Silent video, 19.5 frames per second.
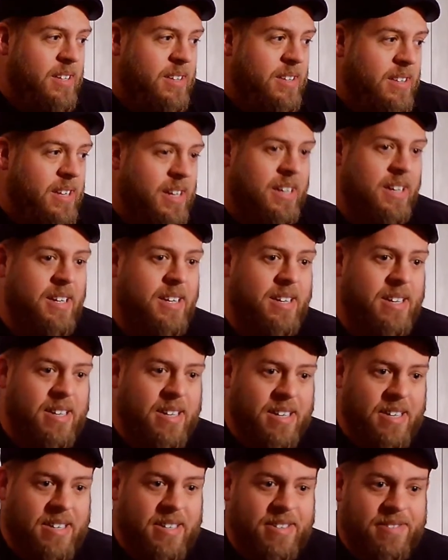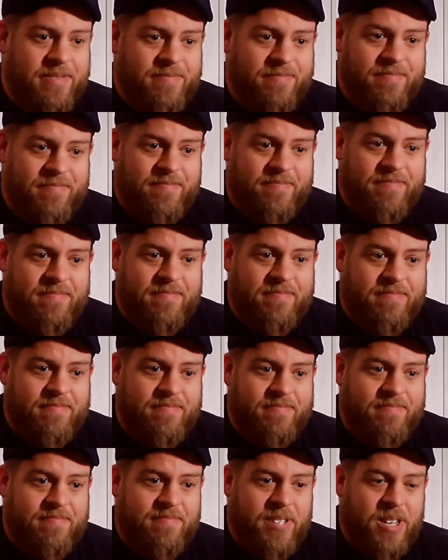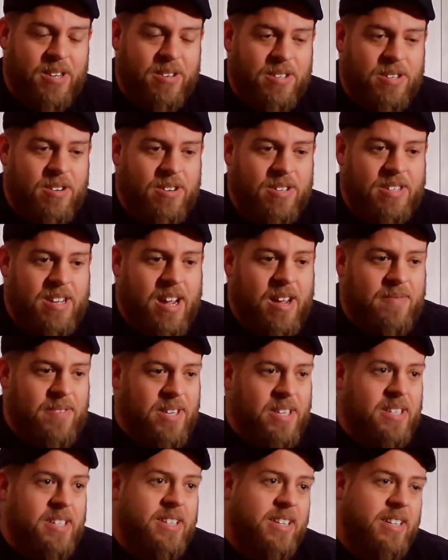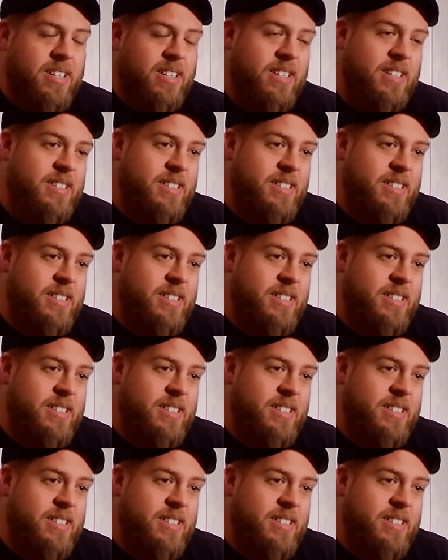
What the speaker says: Then started diving into the